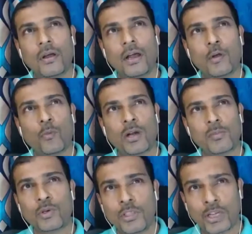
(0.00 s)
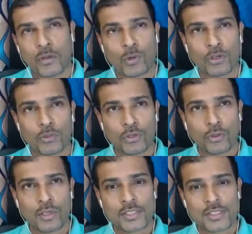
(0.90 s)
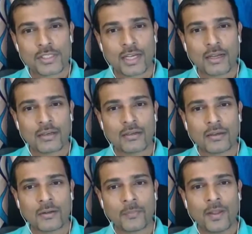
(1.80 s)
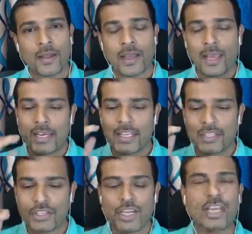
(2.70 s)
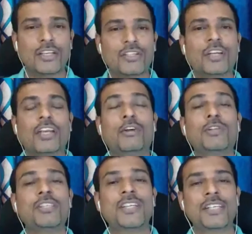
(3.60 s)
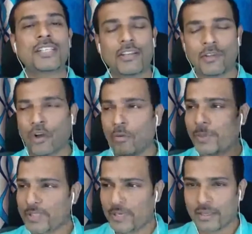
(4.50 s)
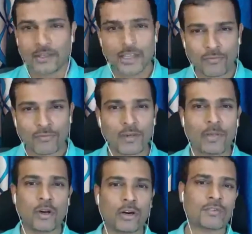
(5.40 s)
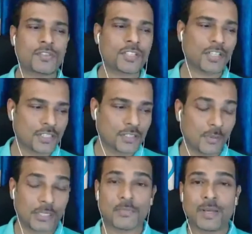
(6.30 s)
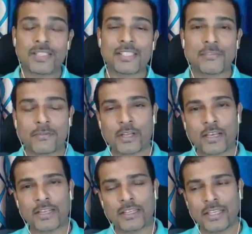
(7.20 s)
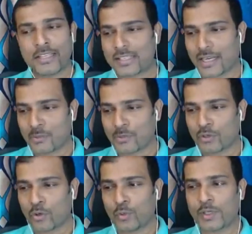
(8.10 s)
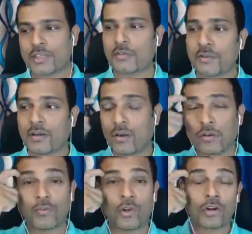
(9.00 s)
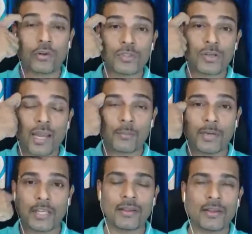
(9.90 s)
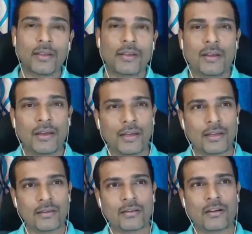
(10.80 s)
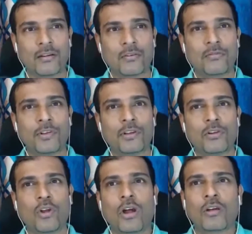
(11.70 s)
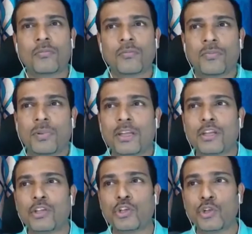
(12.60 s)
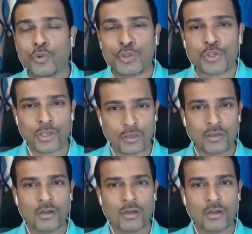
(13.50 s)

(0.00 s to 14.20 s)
And one more thing I want you to notice is that any change in your stress level, obviously, that will be a lot of stress. I mean, specifically in these times when COVIDs and a lot of lockdowns are happening, and we're not being usual